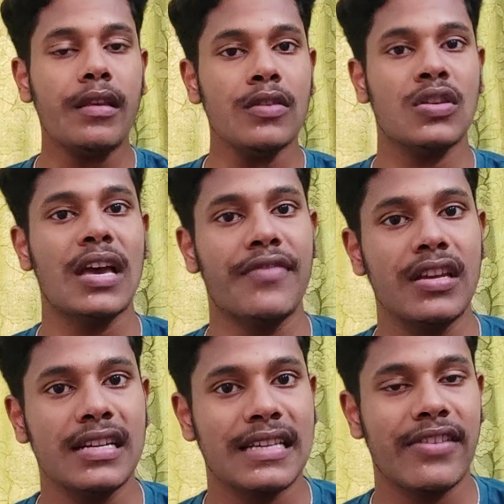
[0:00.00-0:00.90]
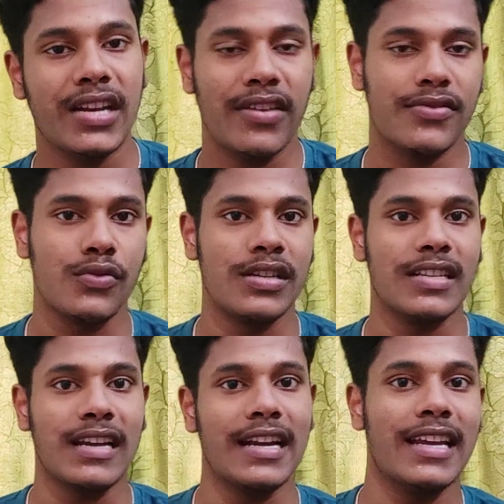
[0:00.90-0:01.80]
so every year 75 students
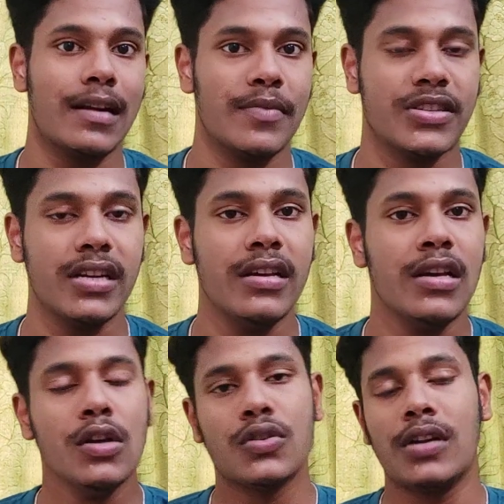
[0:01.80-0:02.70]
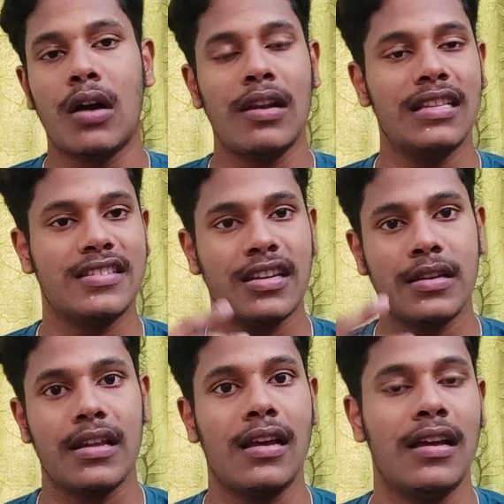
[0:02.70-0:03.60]
are getting admission. So now let's
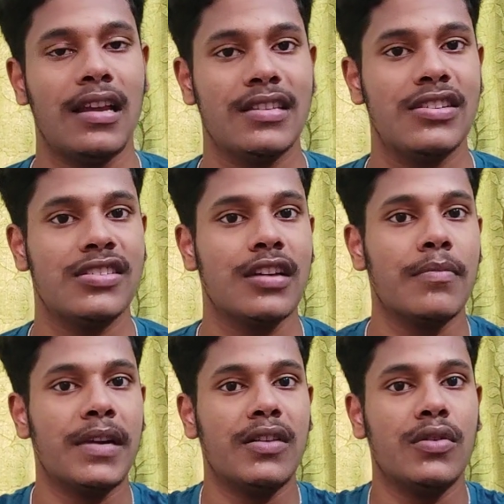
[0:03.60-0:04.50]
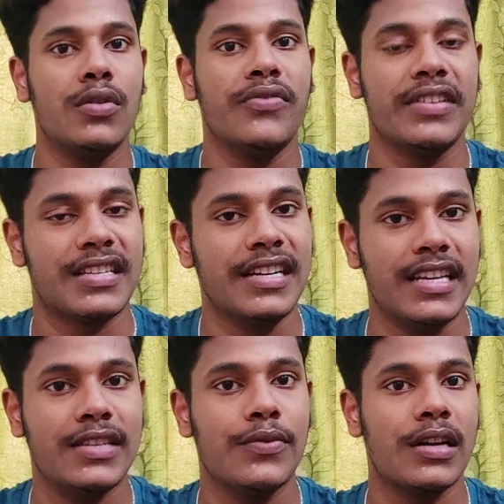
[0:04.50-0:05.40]
just jump into
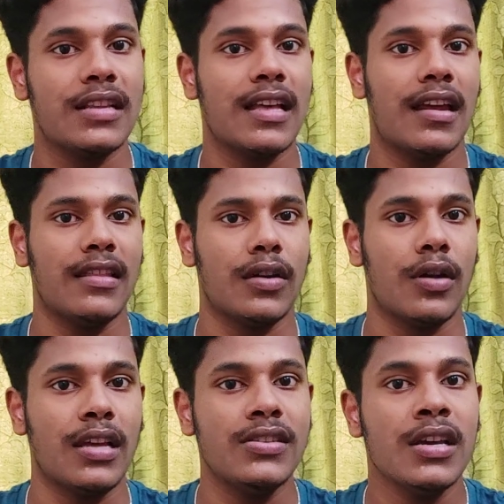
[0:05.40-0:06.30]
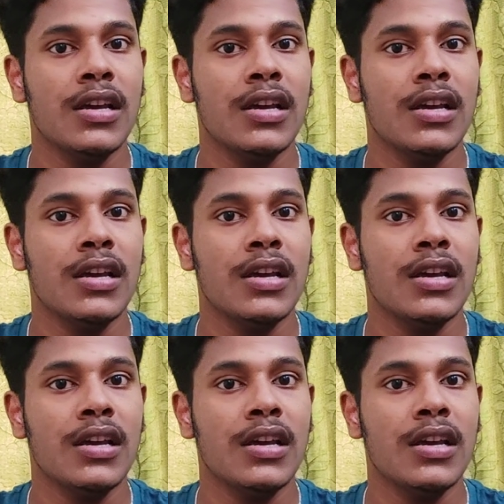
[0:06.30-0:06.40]
facilities. What are there in the college?